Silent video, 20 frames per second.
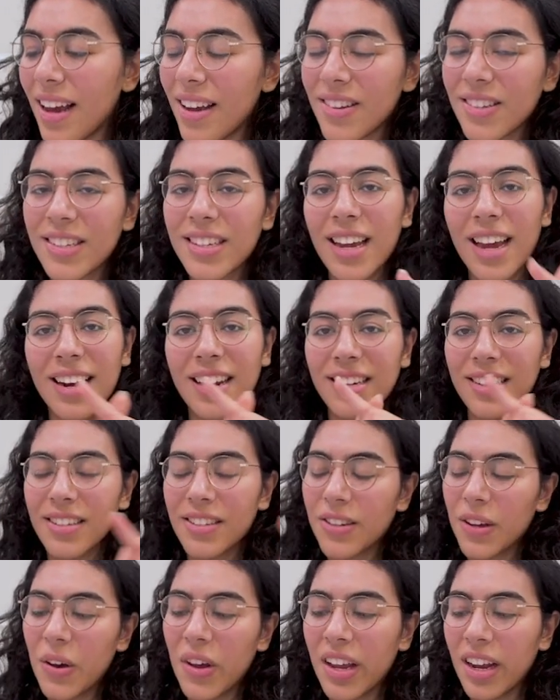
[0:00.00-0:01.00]
I was kind of
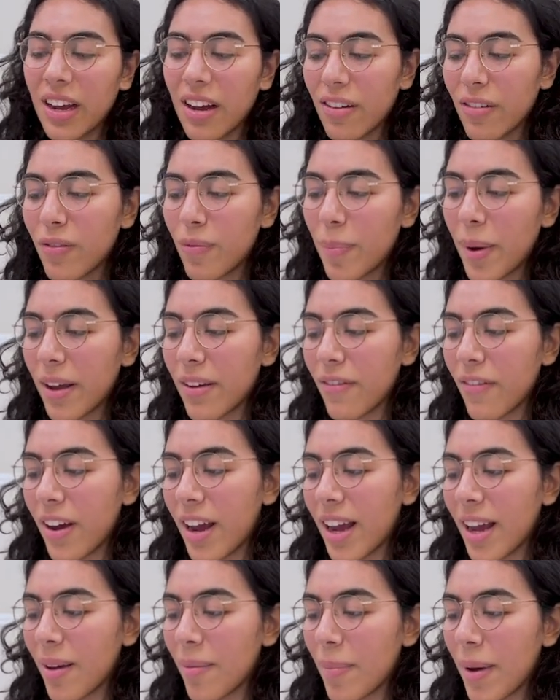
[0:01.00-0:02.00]
just going off by
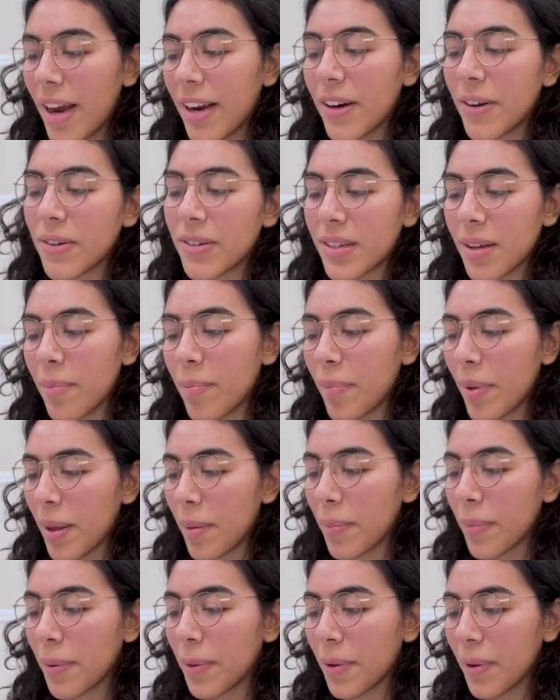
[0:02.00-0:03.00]
vibe. I know some
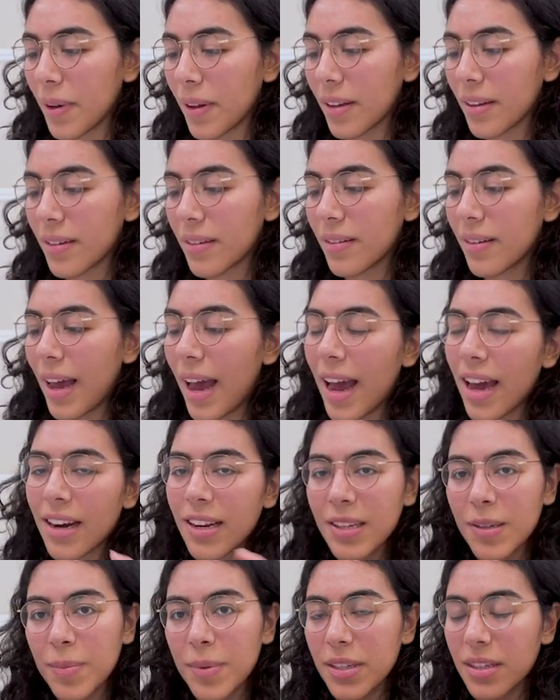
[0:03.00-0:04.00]
people add a
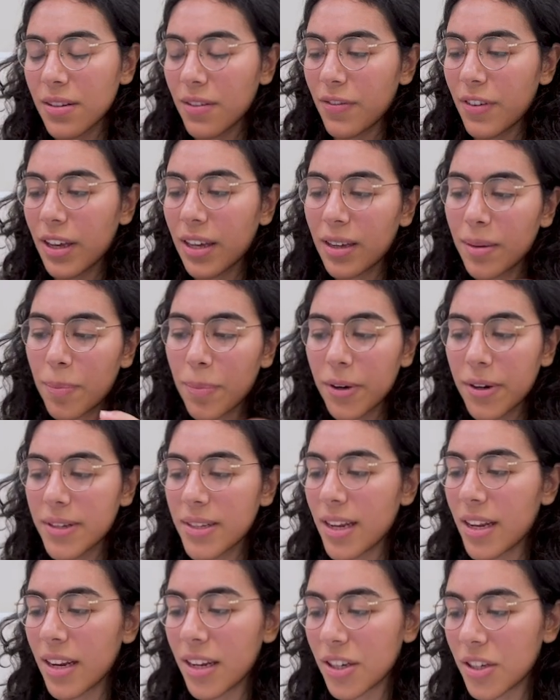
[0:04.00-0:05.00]
specific
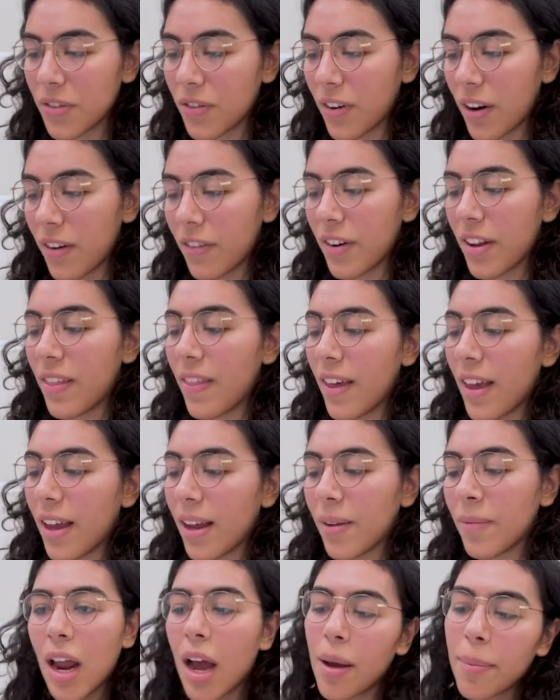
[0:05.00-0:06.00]
percentage for
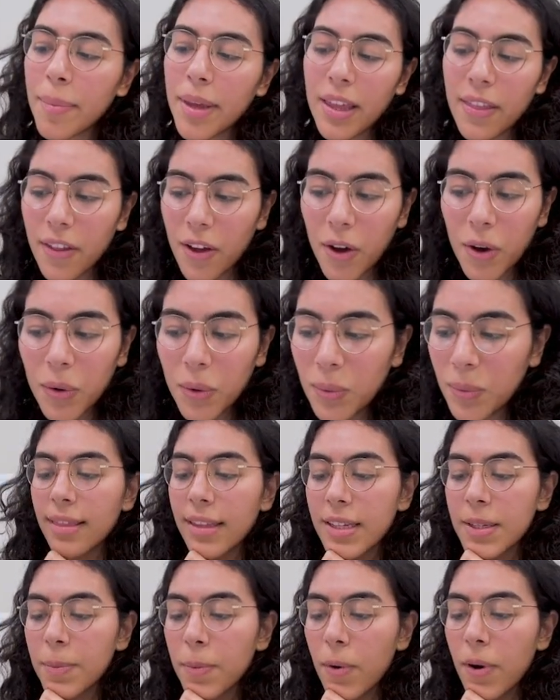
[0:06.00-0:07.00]
everything. Not me though.
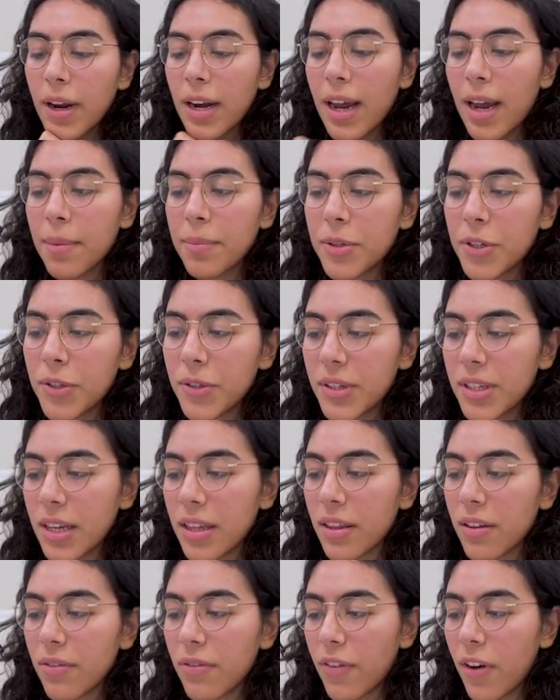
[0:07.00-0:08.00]
At this point, I'm
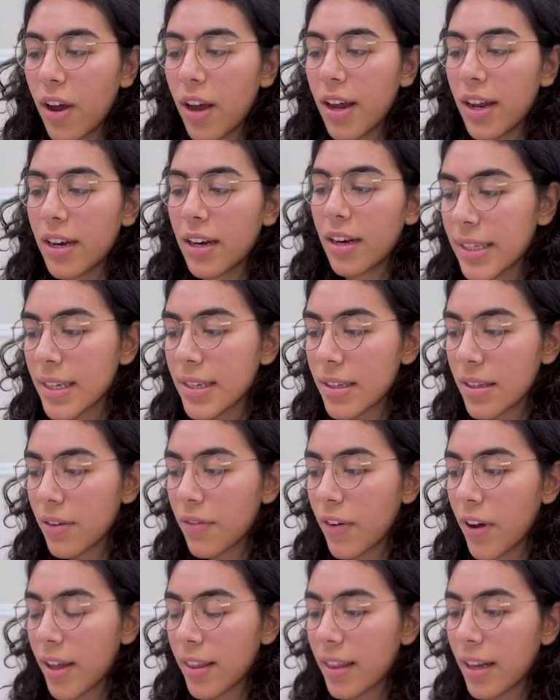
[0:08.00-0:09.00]
choosing the font. This is
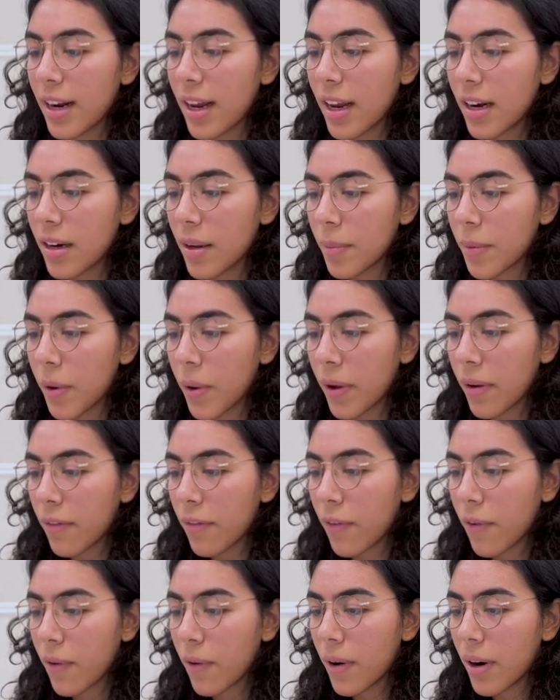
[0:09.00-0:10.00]
the font that I end up going
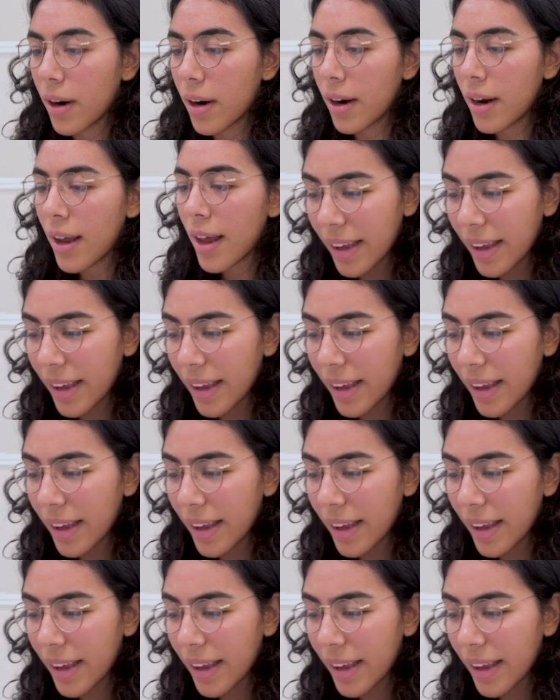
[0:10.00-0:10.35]
for.